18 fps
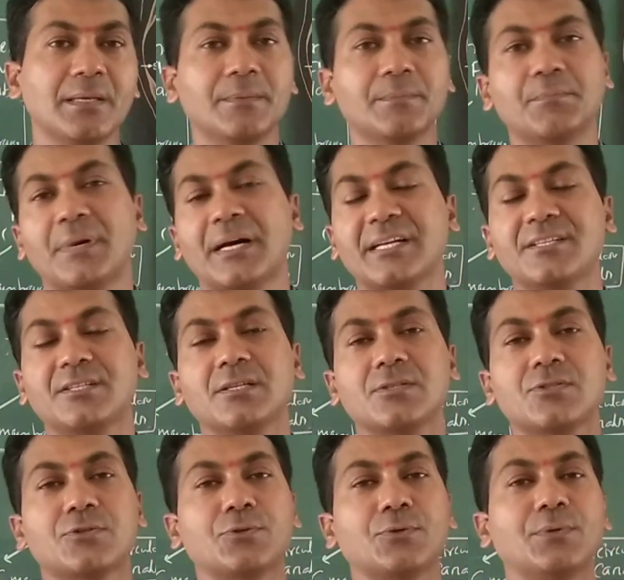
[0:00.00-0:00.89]
My dear
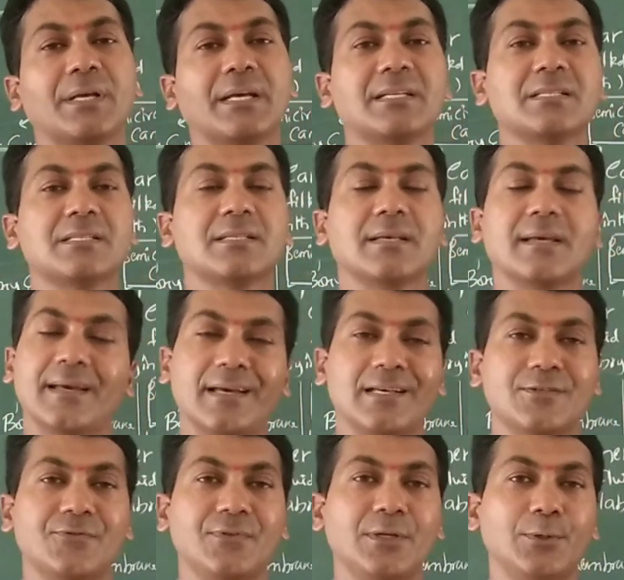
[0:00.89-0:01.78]
students,
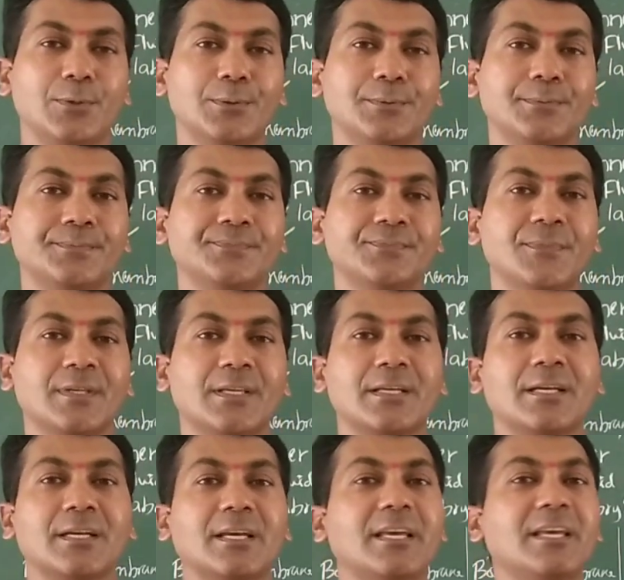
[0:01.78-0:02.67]
as we know,
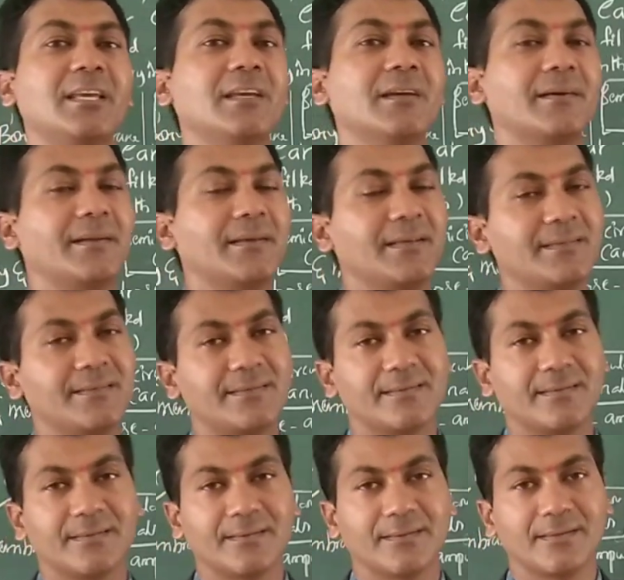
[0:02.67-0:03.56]
ear
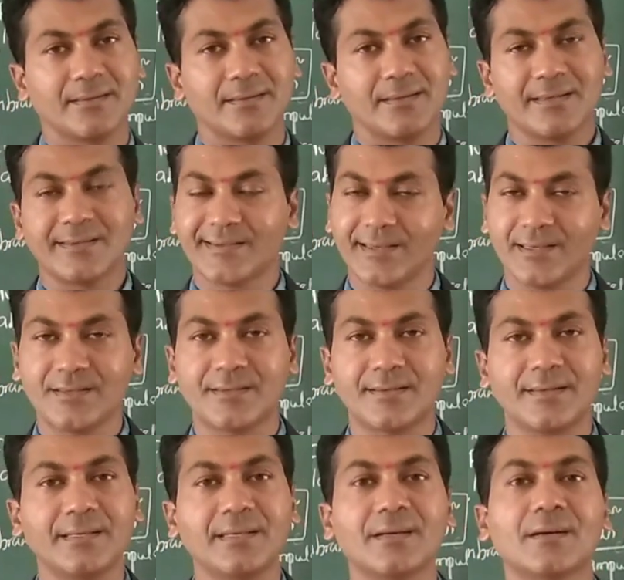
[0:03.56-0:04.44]
is a
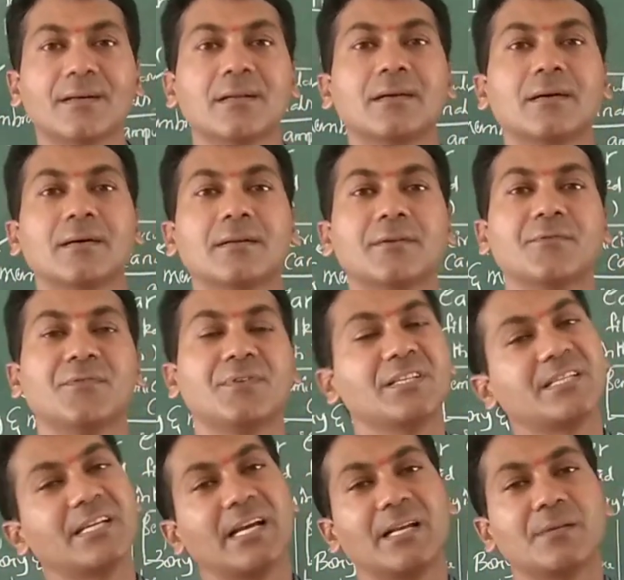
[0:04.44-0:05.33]
sensory organ
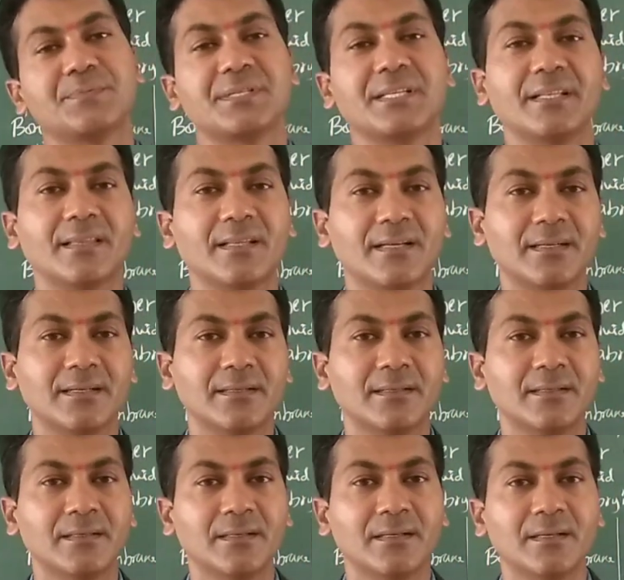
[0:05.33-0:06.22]

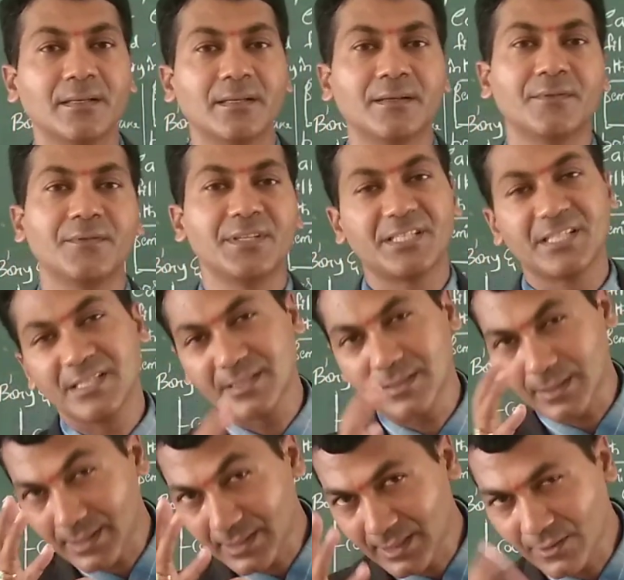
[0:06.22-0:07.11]
which
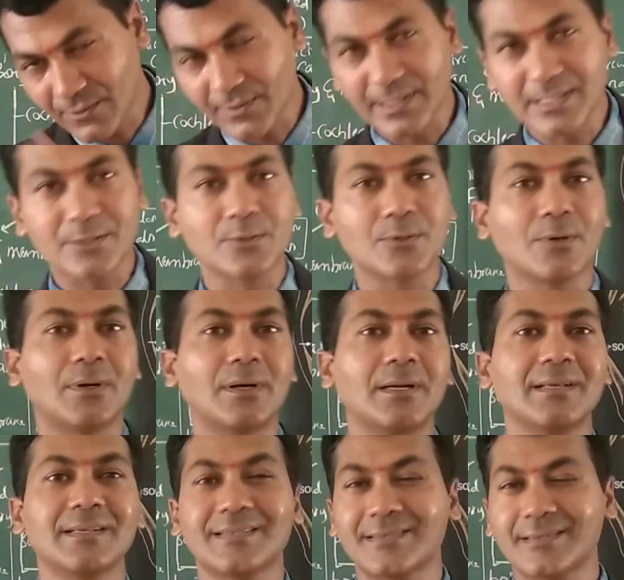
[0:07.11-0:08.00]
is otherwise
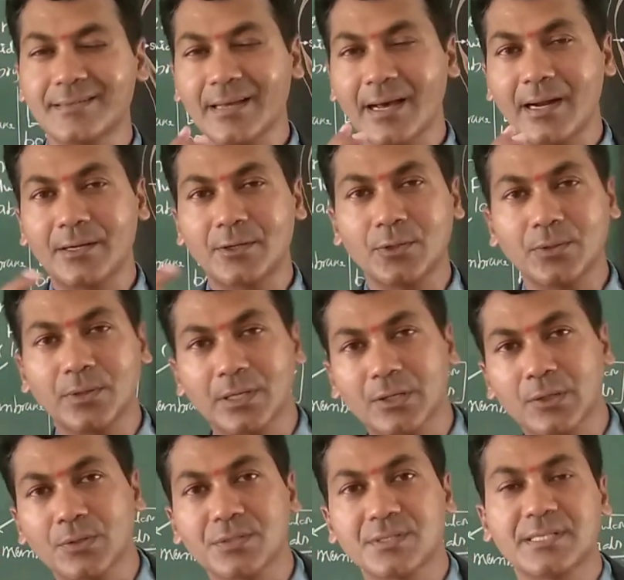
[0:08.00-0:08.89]
called
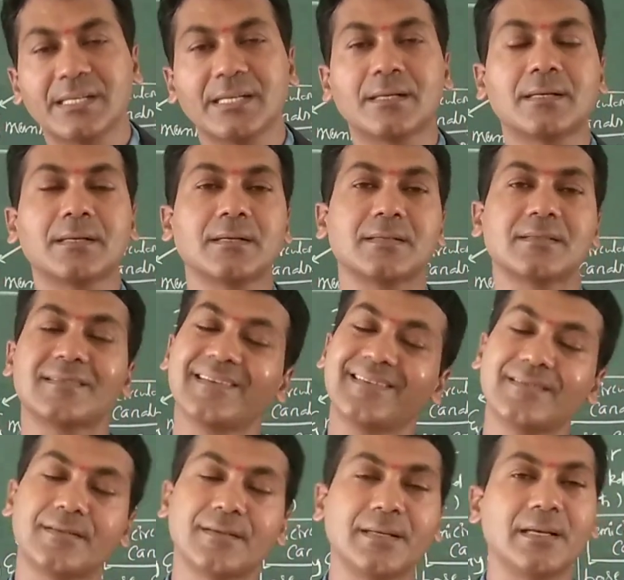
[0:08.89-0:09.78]
statoacoustic
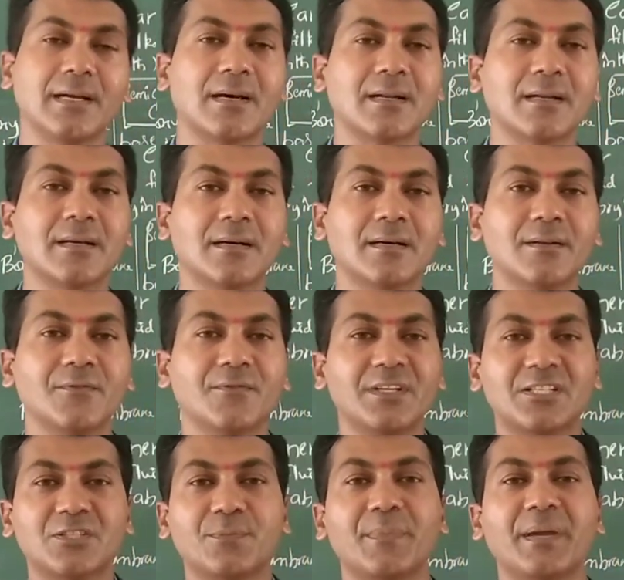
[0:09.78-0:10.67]
sensory organ,
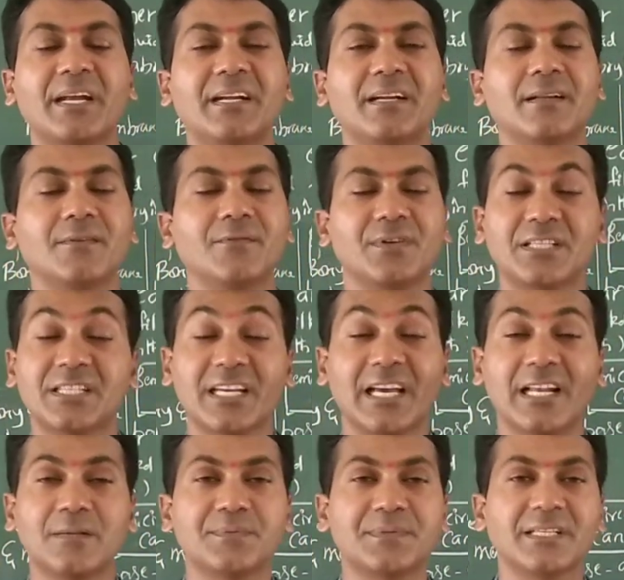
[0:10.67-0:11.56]
which
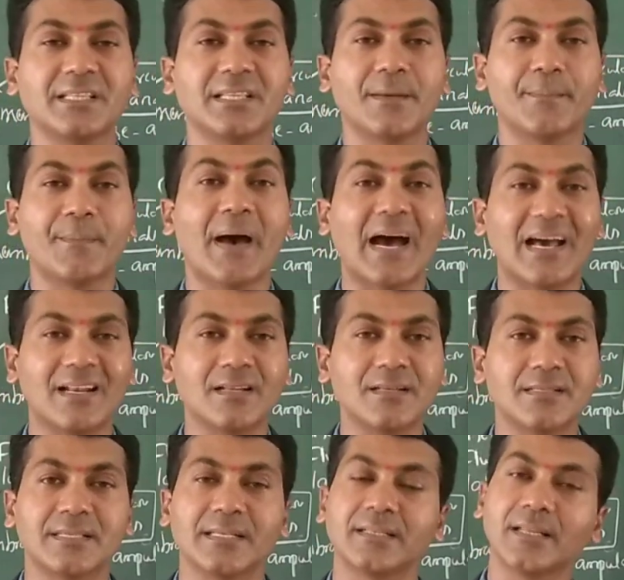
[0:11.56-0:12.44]
helps in the
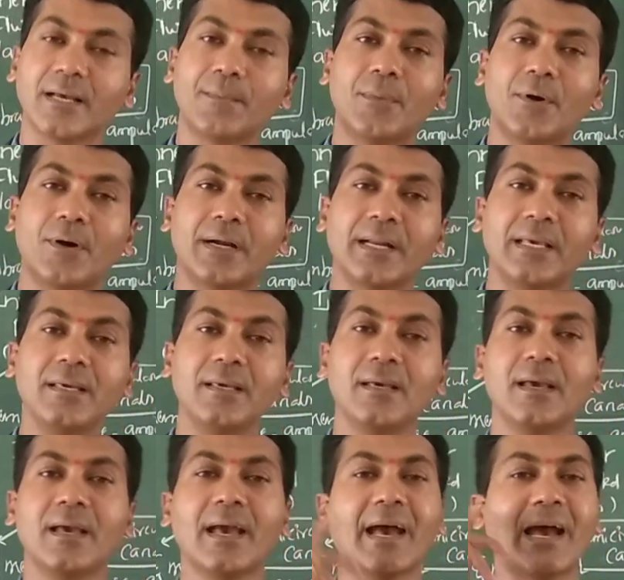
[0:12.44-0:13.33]
balancing the body
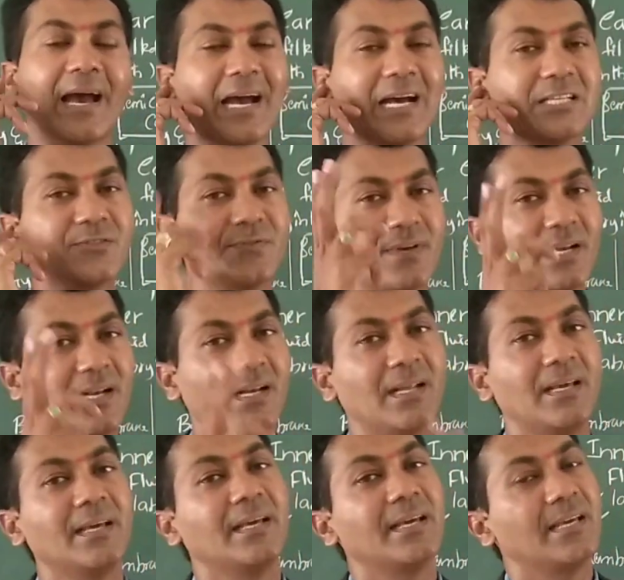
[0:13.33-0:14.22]
as well
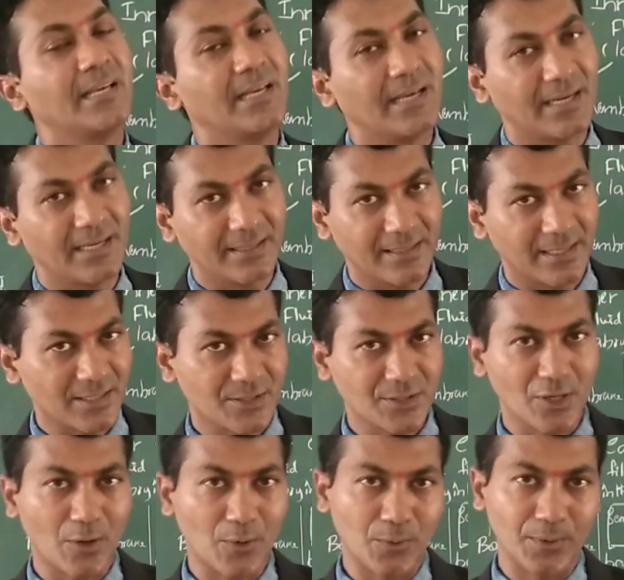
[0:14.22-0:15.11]
hearing the
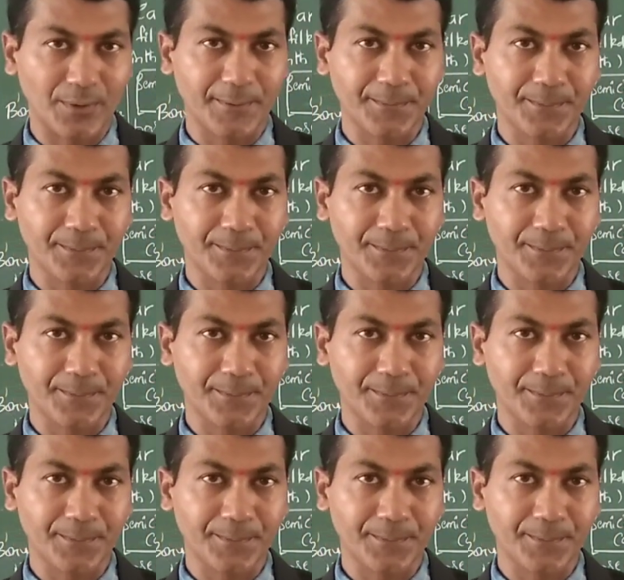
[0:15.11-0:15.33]
sound.